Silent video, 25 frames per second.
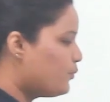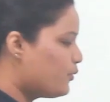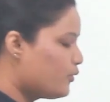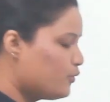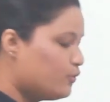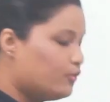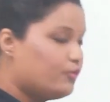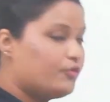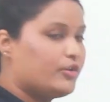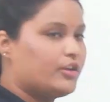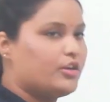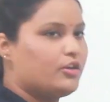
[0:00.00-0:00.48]

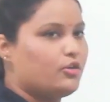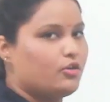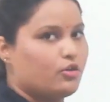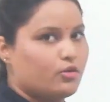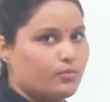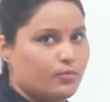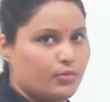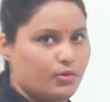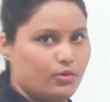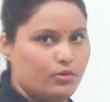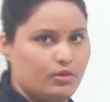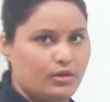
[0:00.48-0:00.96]
proof in
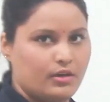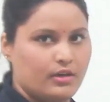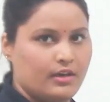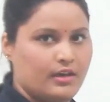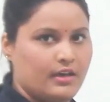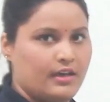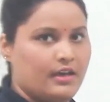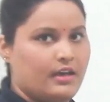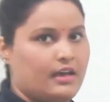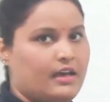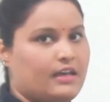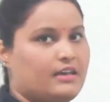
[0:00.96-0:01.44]
your book.
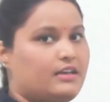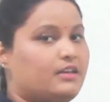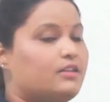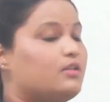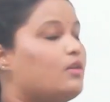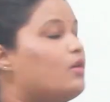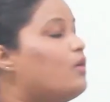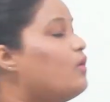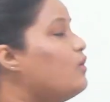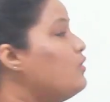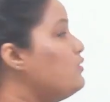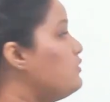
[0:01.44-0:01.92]
And it
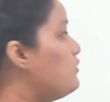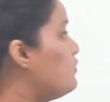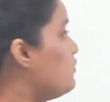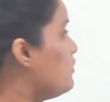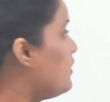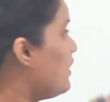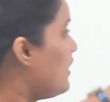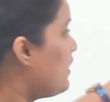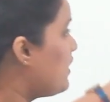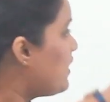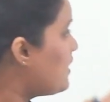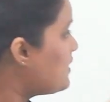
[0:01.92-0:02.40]
also,
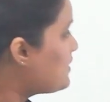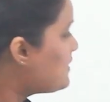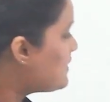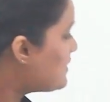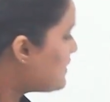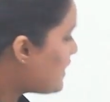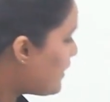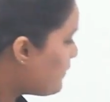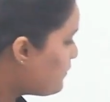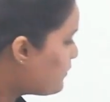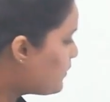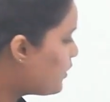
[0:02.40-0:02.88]
there are
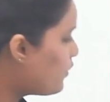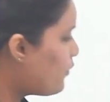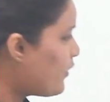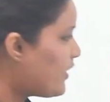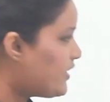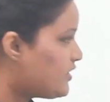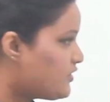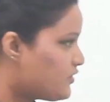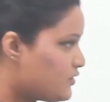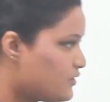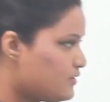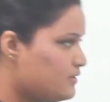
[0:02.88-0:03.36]
some
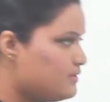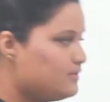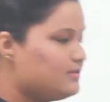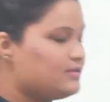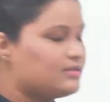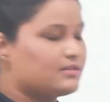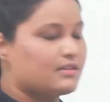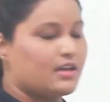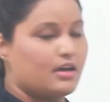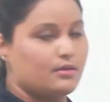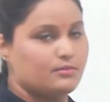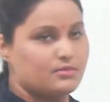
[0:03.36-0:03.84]

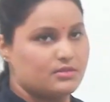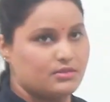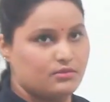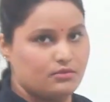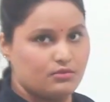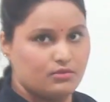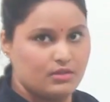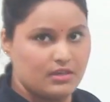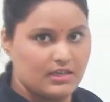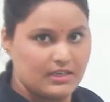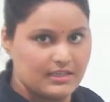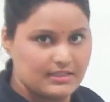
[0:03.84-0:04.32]
questions comes
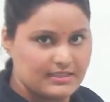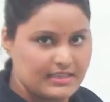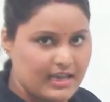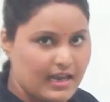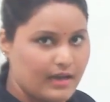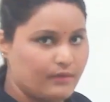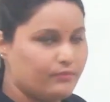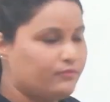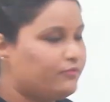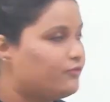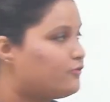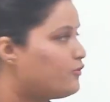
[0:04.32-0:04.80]
into the
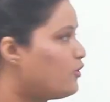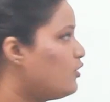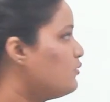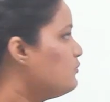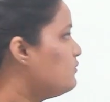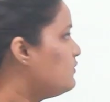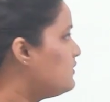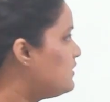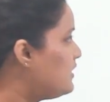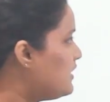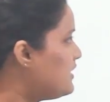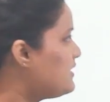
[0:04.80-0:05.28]
exam
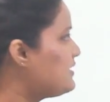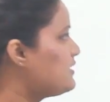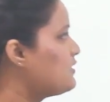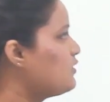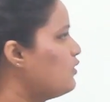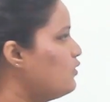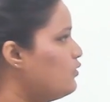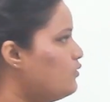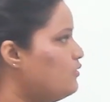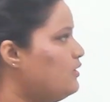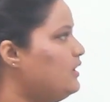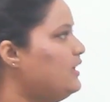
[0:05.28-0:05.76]
from this
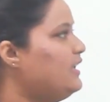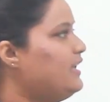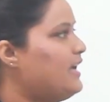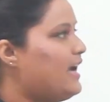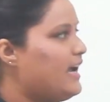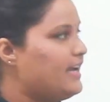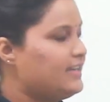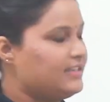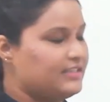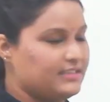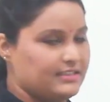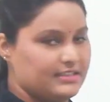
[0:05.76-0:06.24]
only
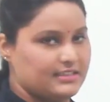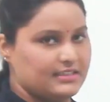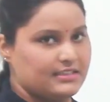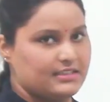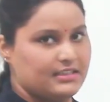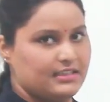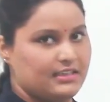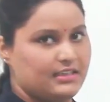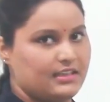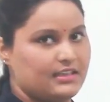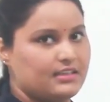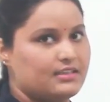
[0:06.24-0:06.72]

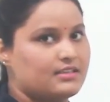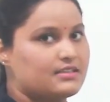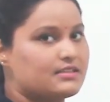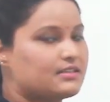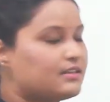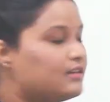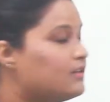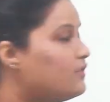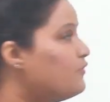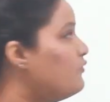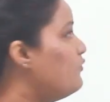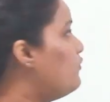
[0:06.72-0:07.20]
identity. It is
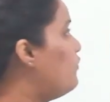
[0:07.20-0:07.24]
a